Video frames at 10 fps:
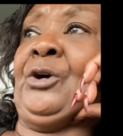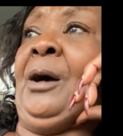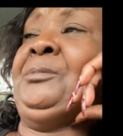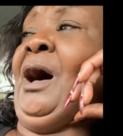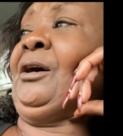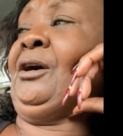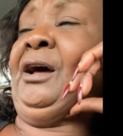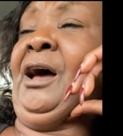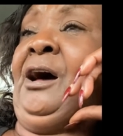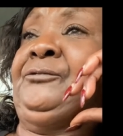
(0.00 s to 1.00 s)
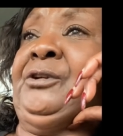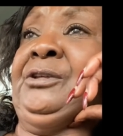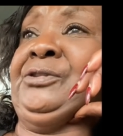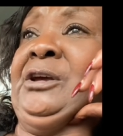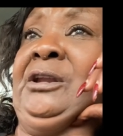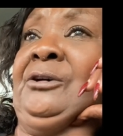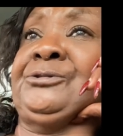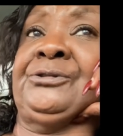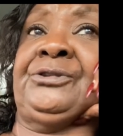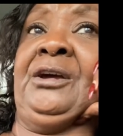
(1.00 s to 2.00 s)
So I'm not going to have anything
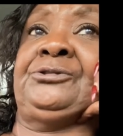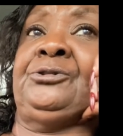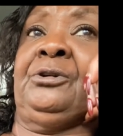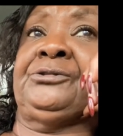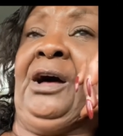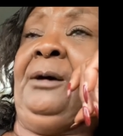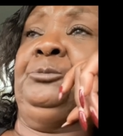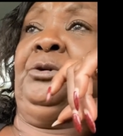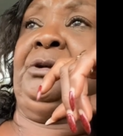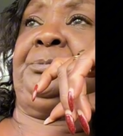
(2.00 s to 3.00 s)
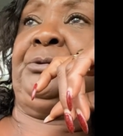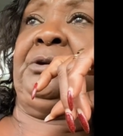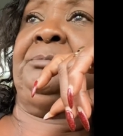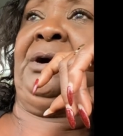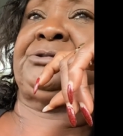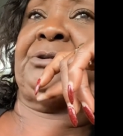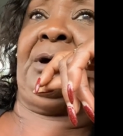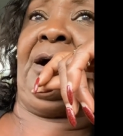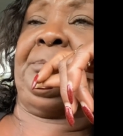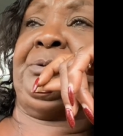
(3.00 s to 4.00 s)
else to say to you because I'm really pretty much
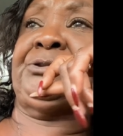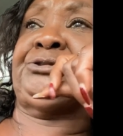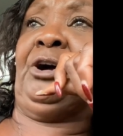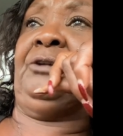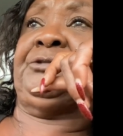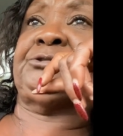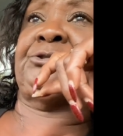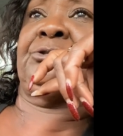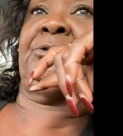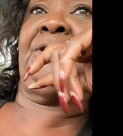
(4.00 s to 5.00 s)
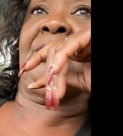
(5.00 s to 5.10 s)
uh, pissed off at you